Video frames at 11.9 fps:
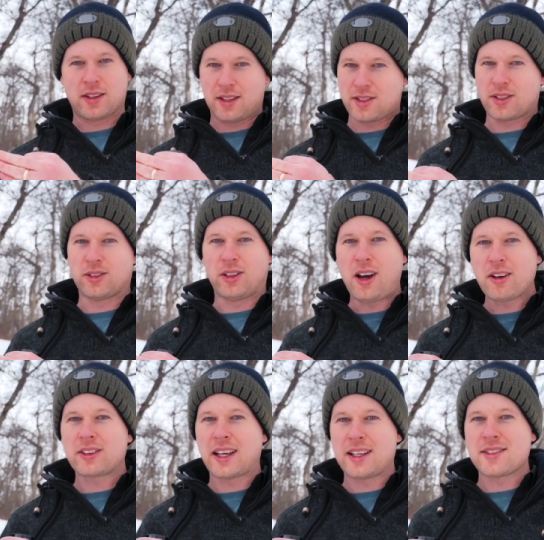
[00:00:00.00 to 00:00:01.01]
this
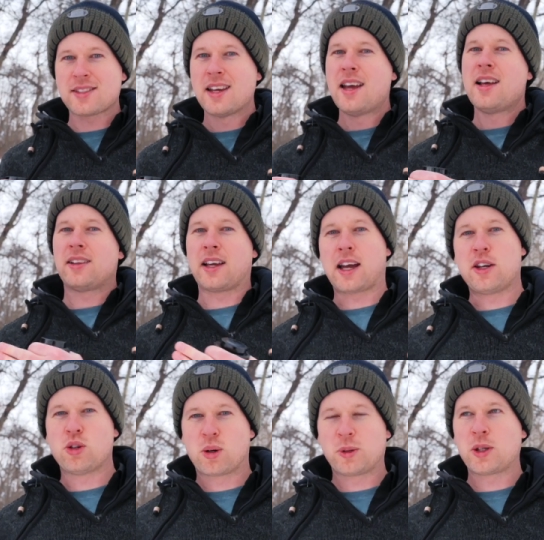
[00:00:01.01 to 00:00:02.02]
long lens like I
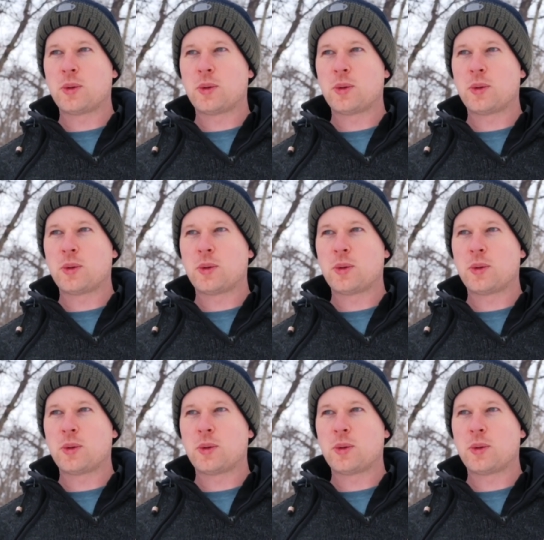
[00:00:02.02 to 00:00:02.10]
normally